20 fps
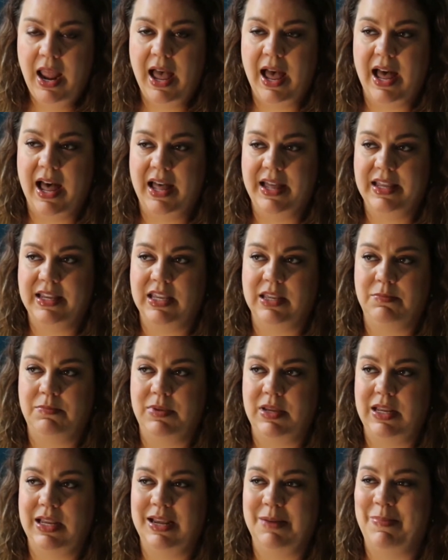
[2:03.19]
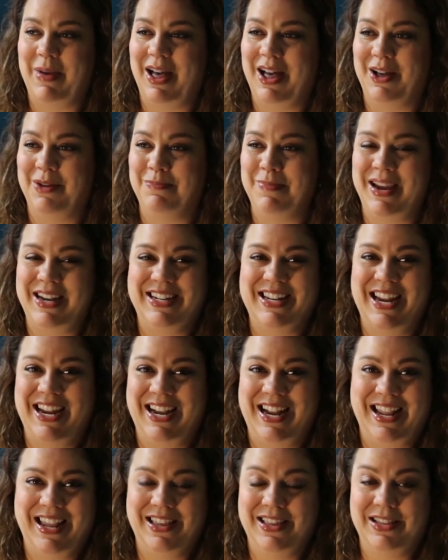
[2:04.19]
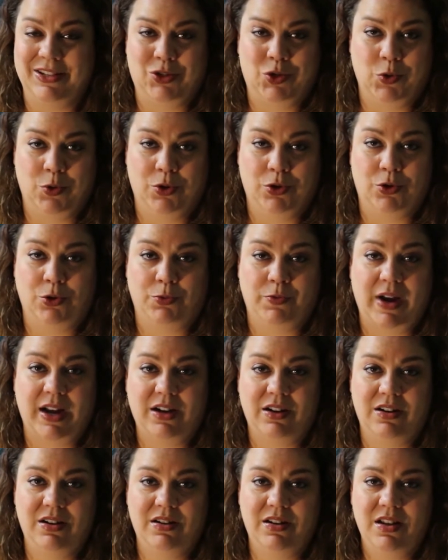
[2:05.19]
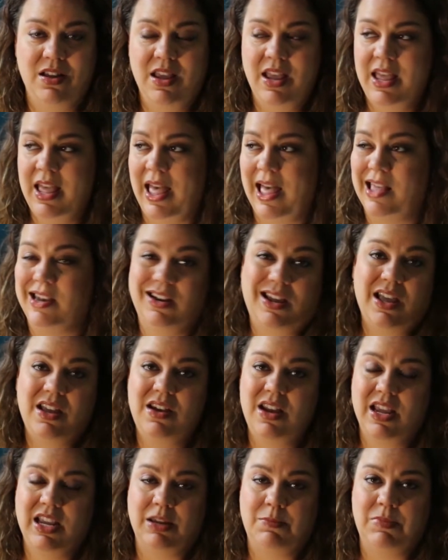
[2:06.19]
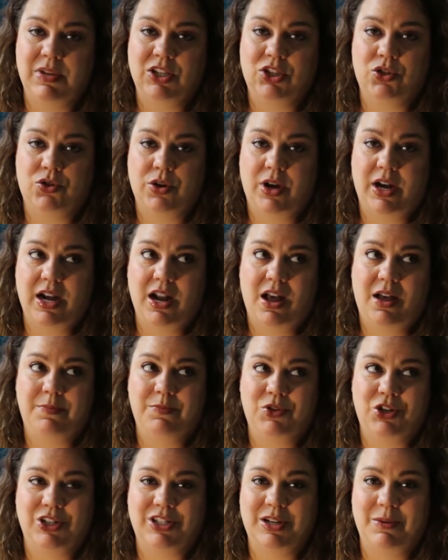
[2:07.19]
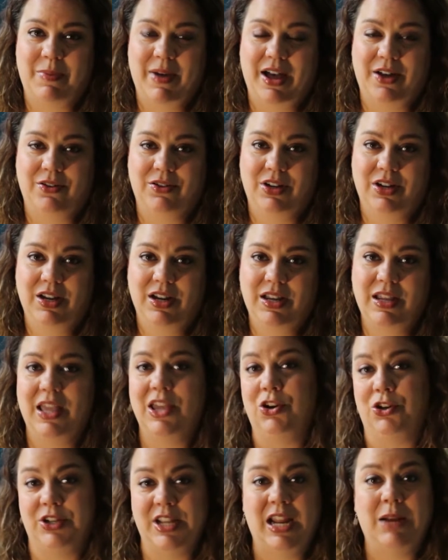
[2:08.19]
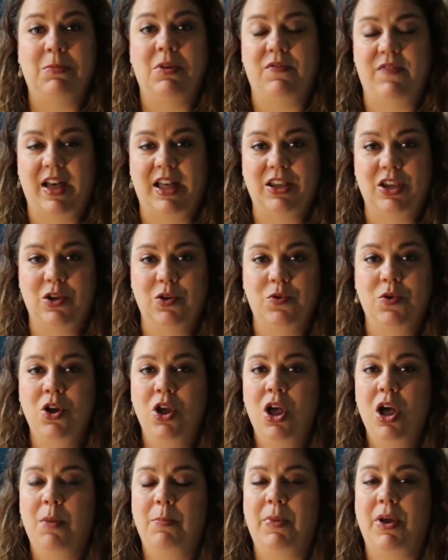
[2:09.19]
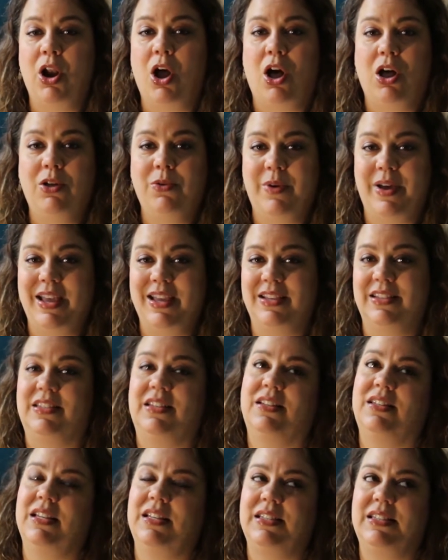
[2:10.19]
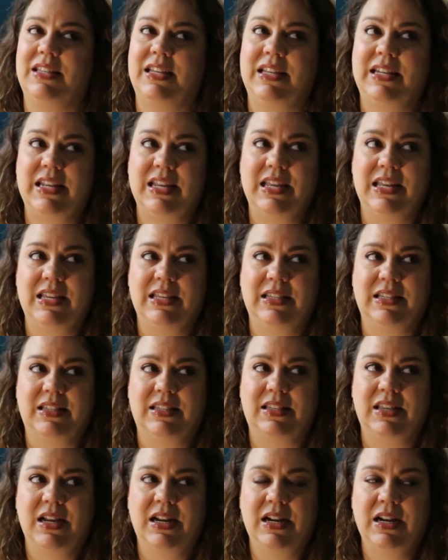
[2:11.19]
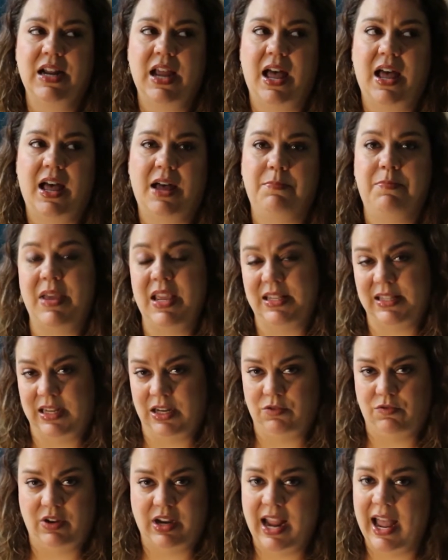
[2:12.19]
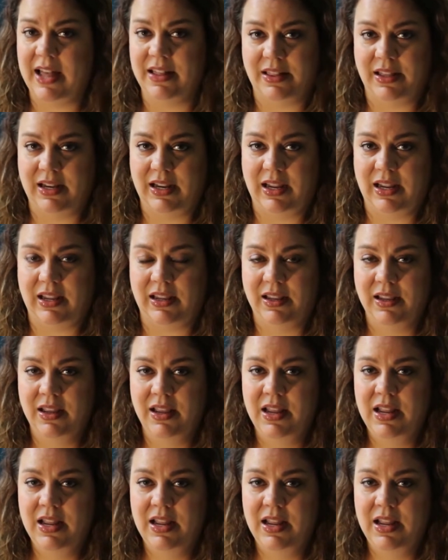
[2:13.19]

it can be about maintaining a historical record, and again, it can be straight up just about entertainment value. But always, since it is based in reality,